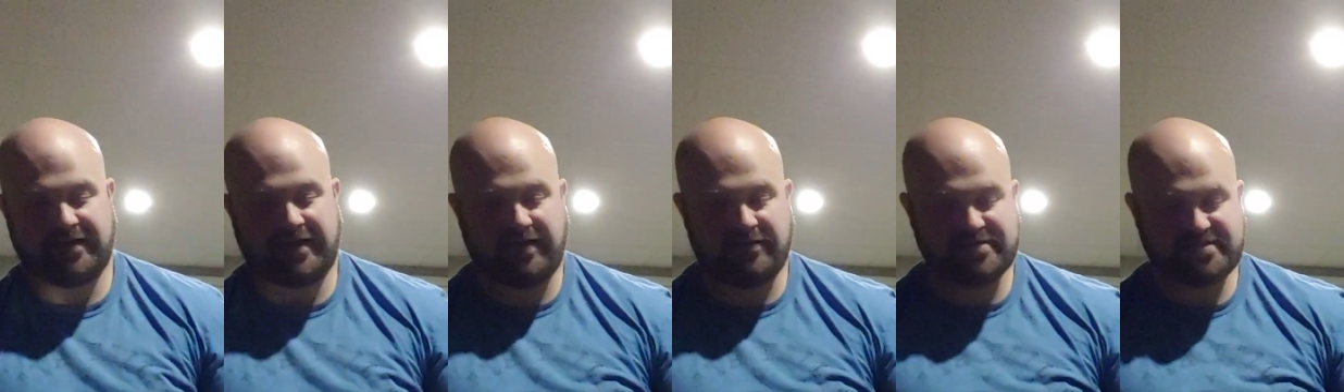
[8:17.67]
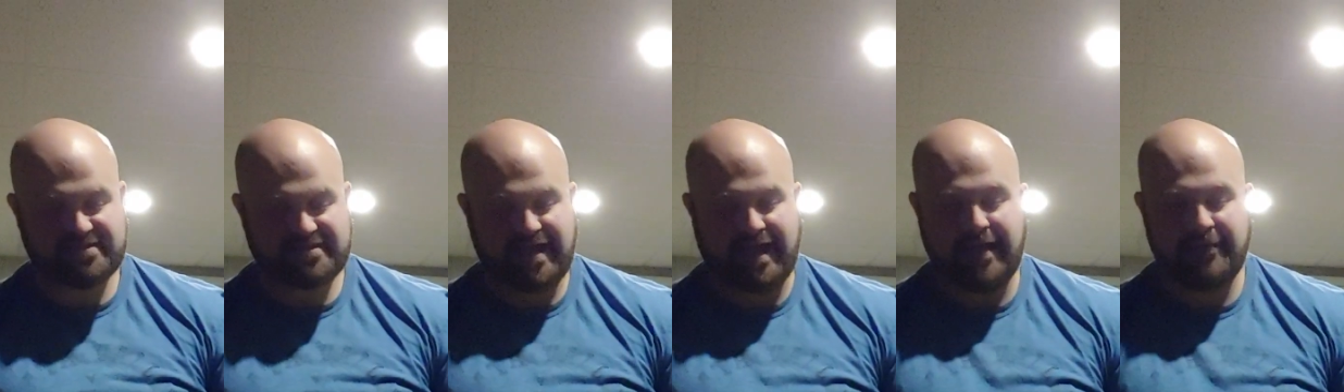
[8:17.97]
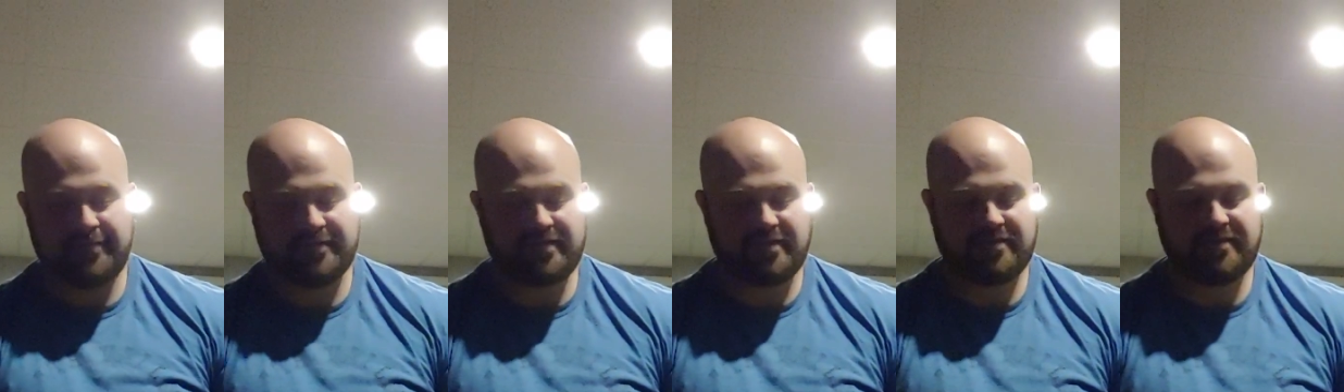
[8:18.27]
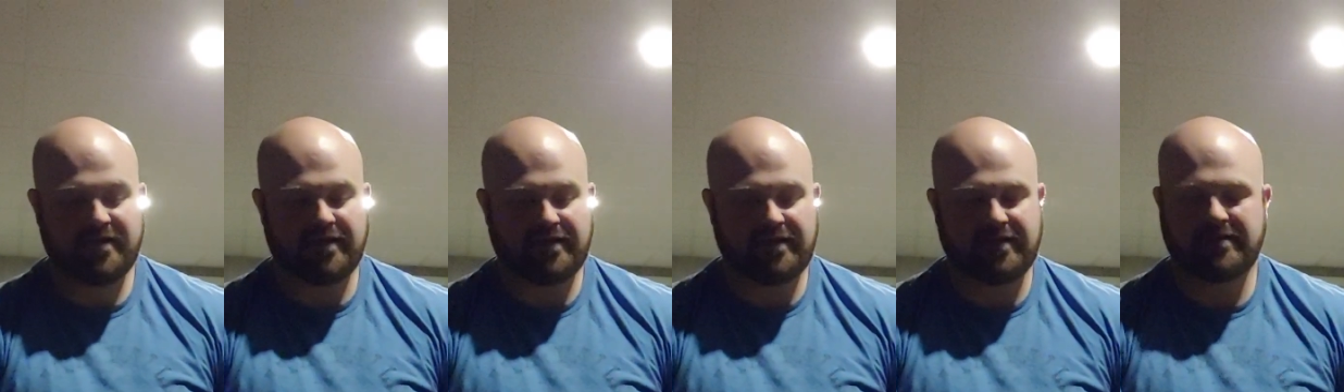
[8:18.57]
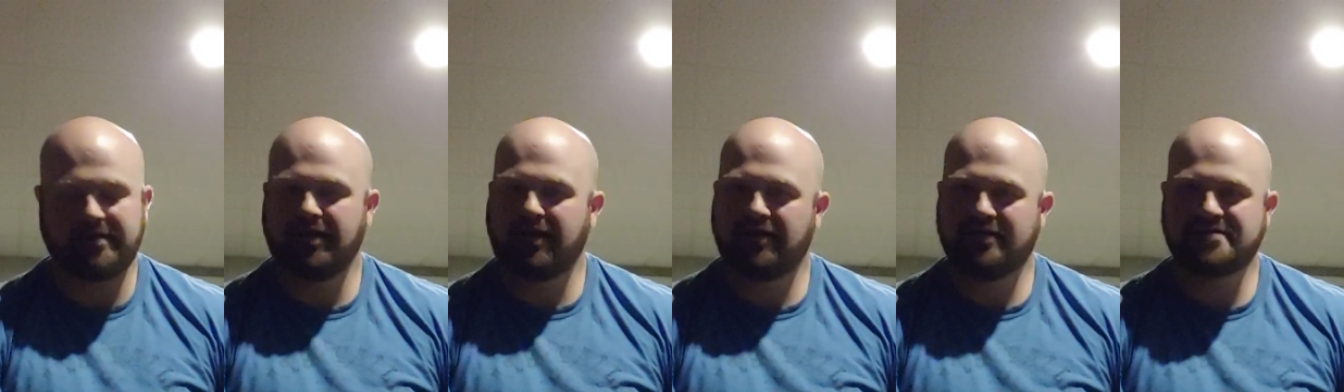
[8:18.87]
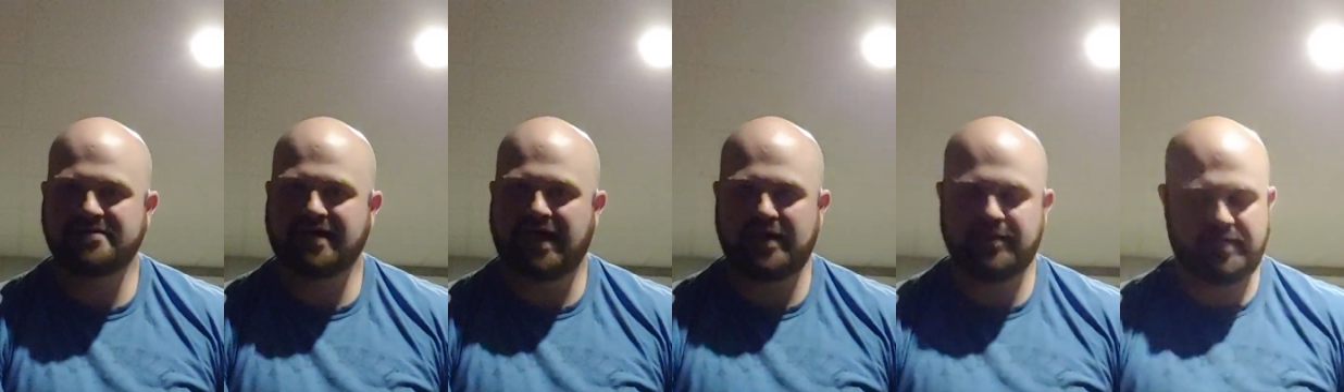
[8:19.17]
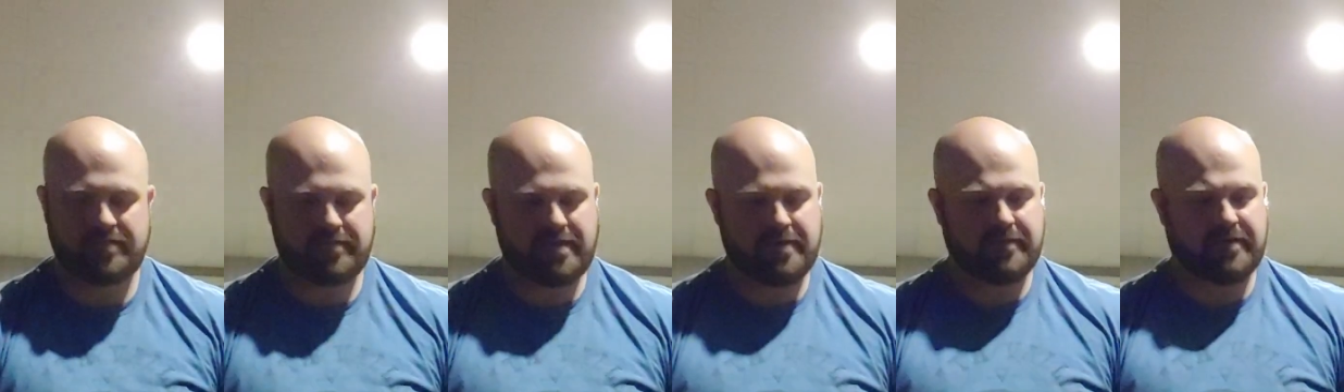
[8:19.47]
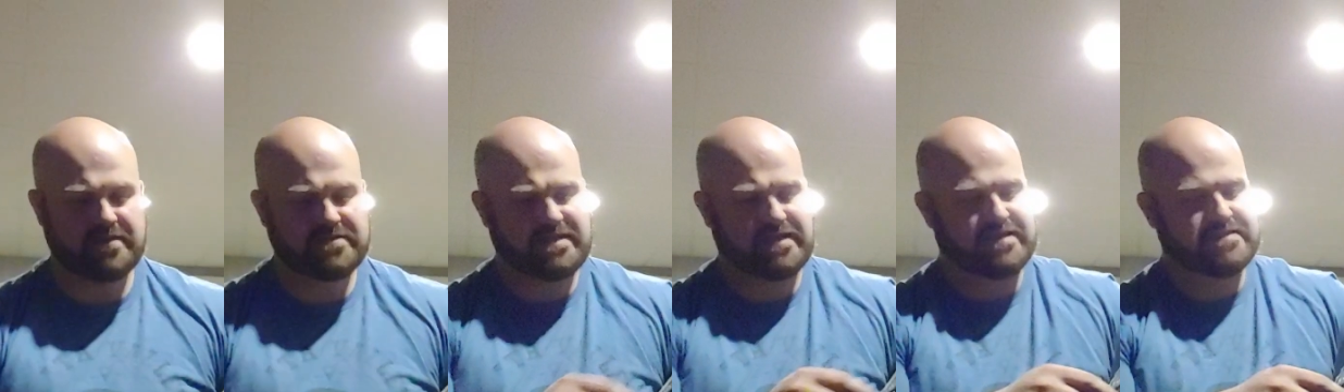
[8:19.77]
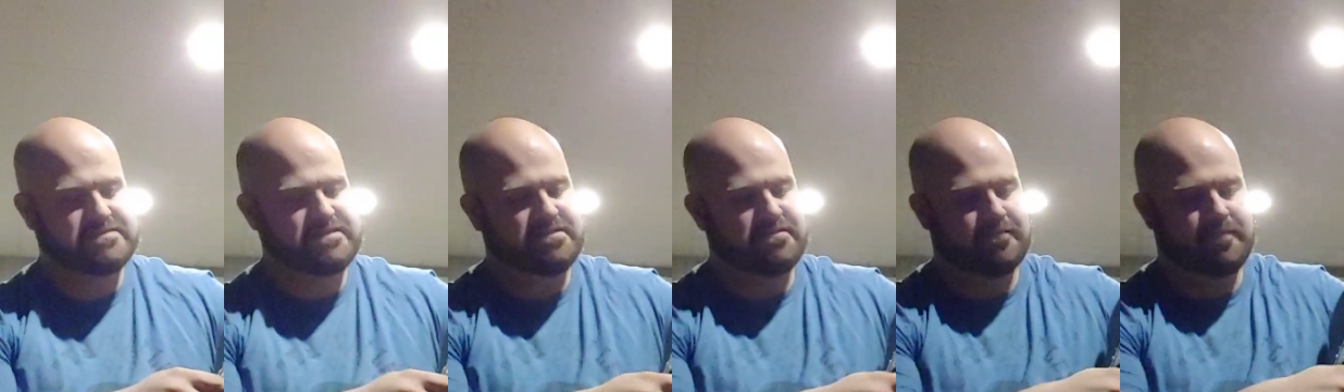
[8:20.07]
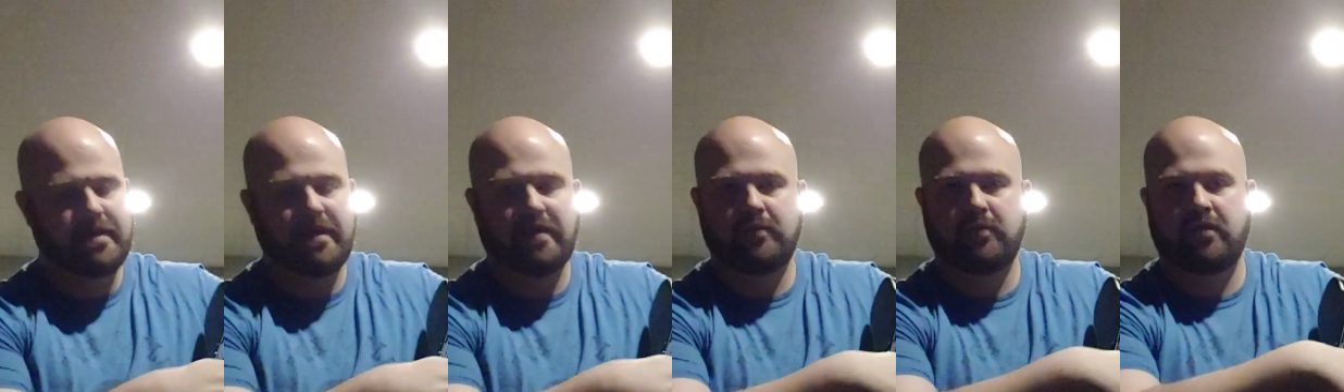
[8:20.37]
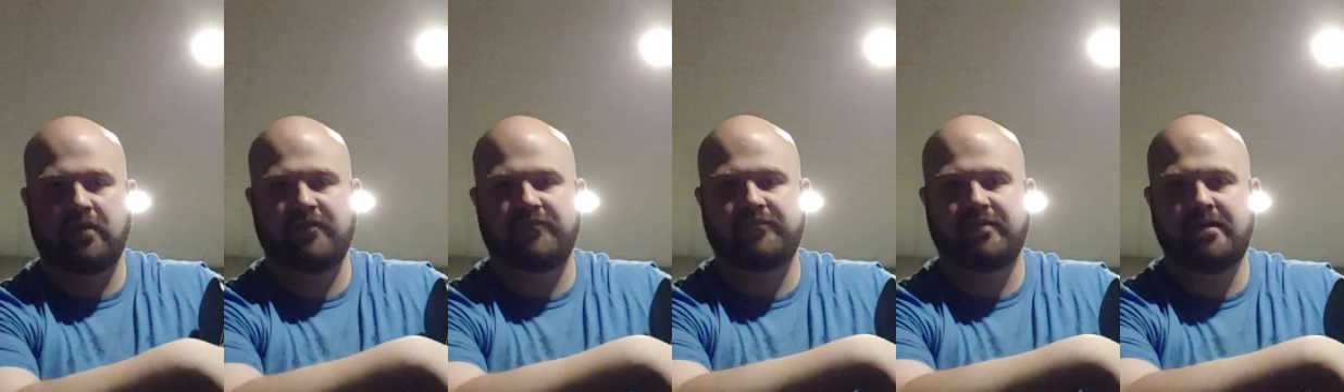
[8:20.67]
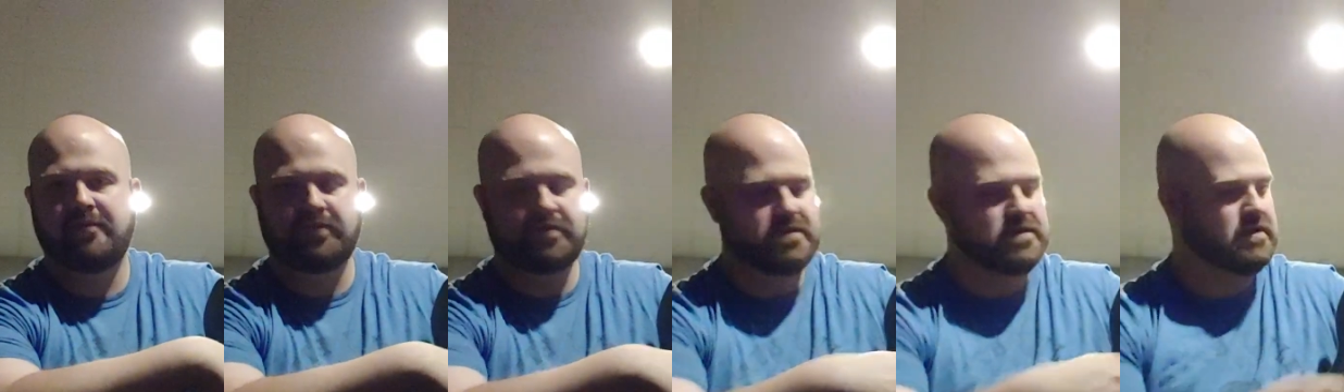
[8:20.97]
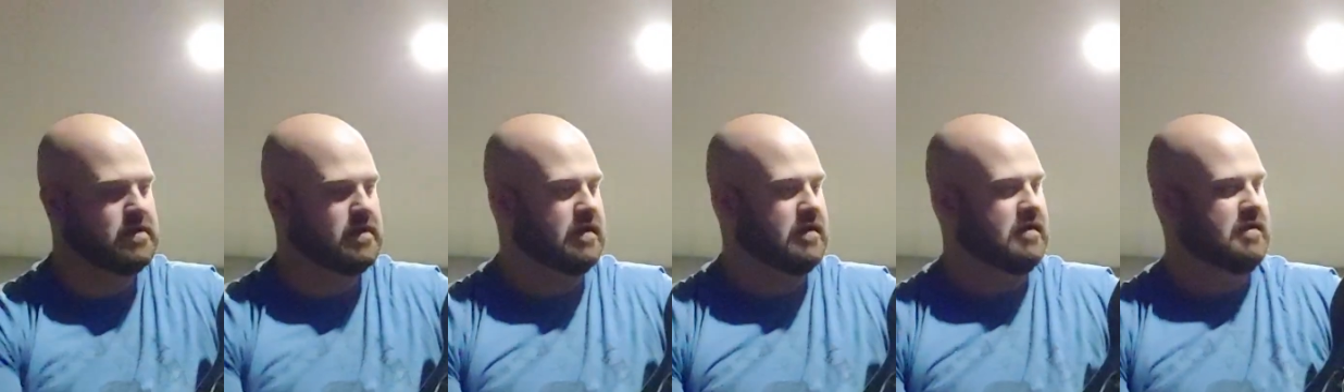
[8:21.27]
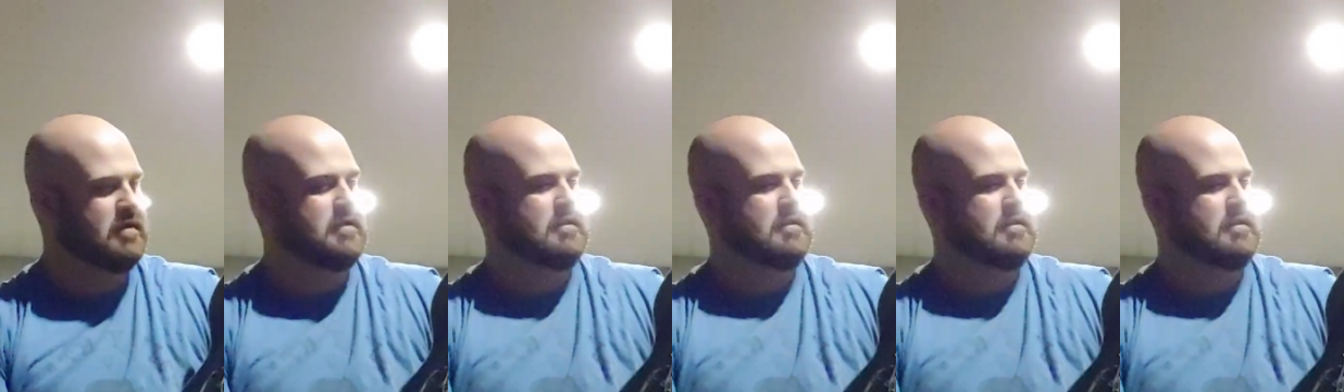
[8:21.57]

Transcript: and I was tapping the thing like, no, it's got to be maple, because I can see the back wall of maple here.